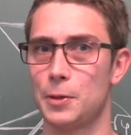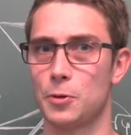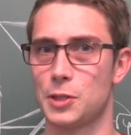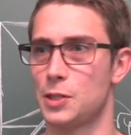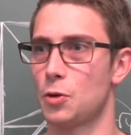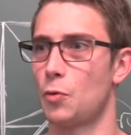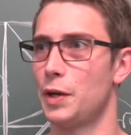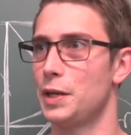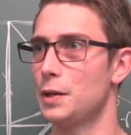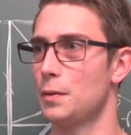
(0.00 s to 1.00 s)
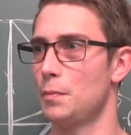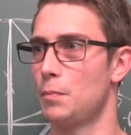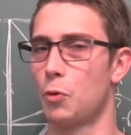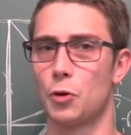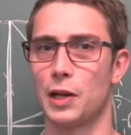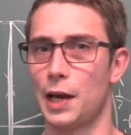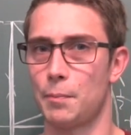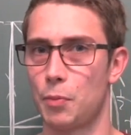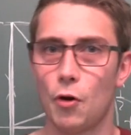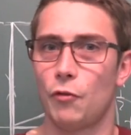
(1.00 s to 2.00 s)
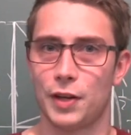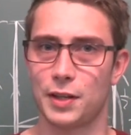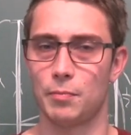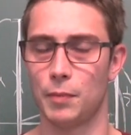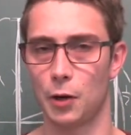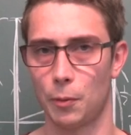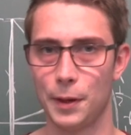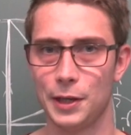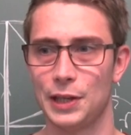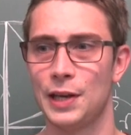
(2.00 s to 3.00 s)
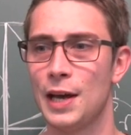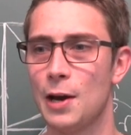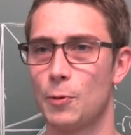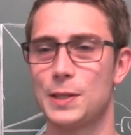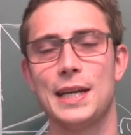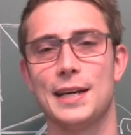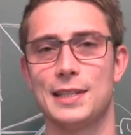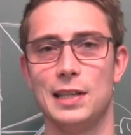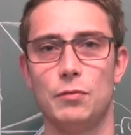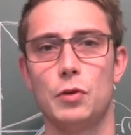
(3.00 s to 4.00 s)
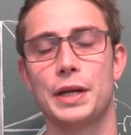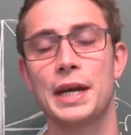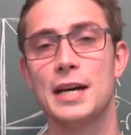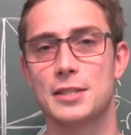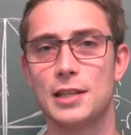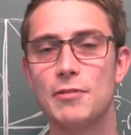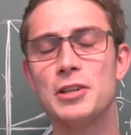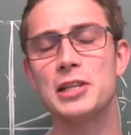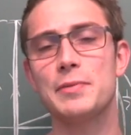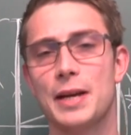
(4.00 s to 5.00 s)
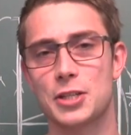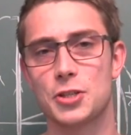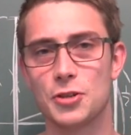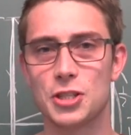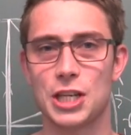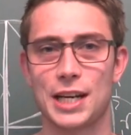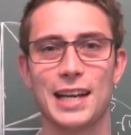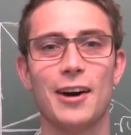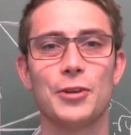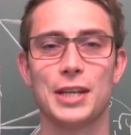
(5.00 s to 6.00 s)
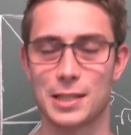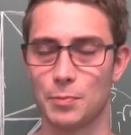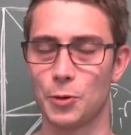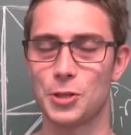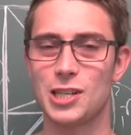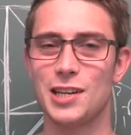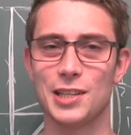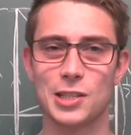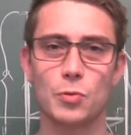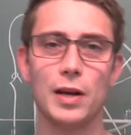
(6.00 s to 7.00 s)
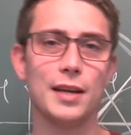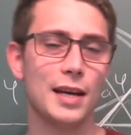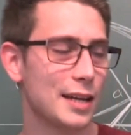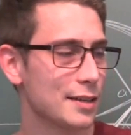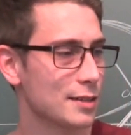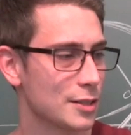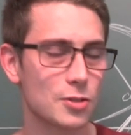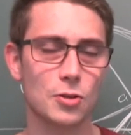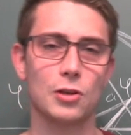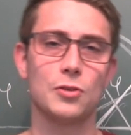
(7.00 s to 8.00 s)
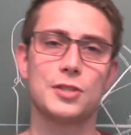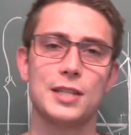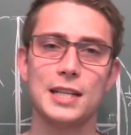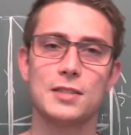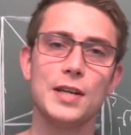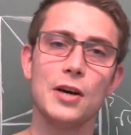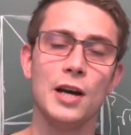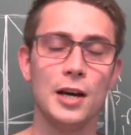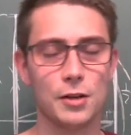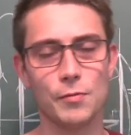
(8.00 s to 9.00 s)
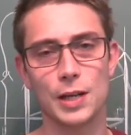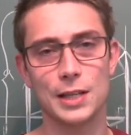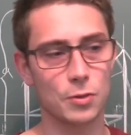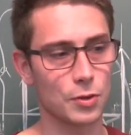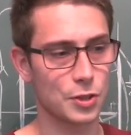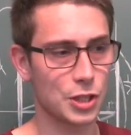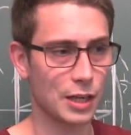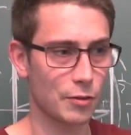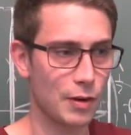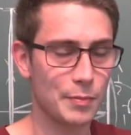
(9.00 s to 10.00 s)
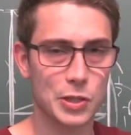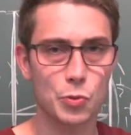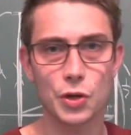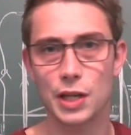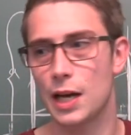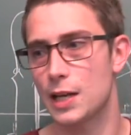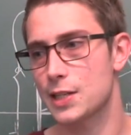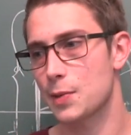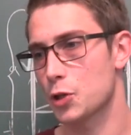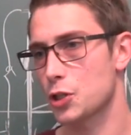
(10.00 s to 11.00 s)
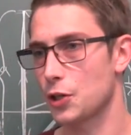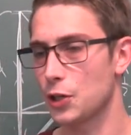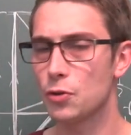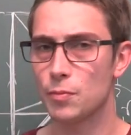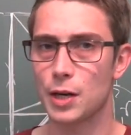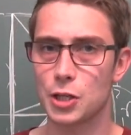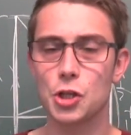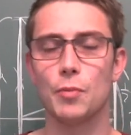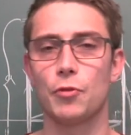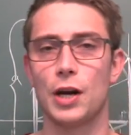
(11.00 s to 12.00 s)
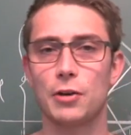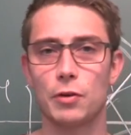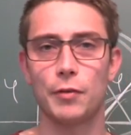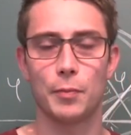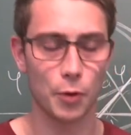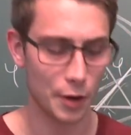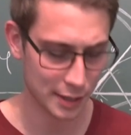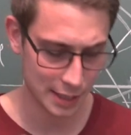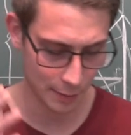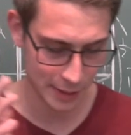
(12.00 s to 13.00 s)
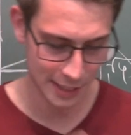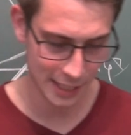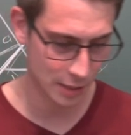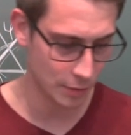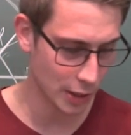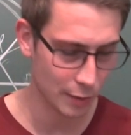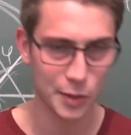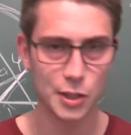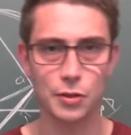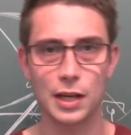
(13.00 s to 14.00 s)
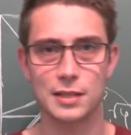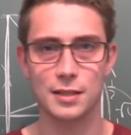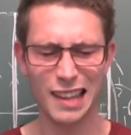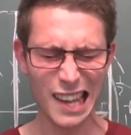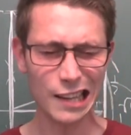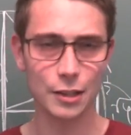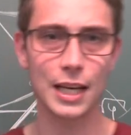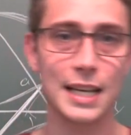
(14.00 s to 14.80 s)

because it's already borderline perfect in my opinion what they are delivering. So definitely make sure to check it out and support the channel this way. And this concludes today's video. Don't forget to also check out Flammy's Wood and Stemerch dot E U, my shop for handcrafted products. And up until next video, I wish you guys an all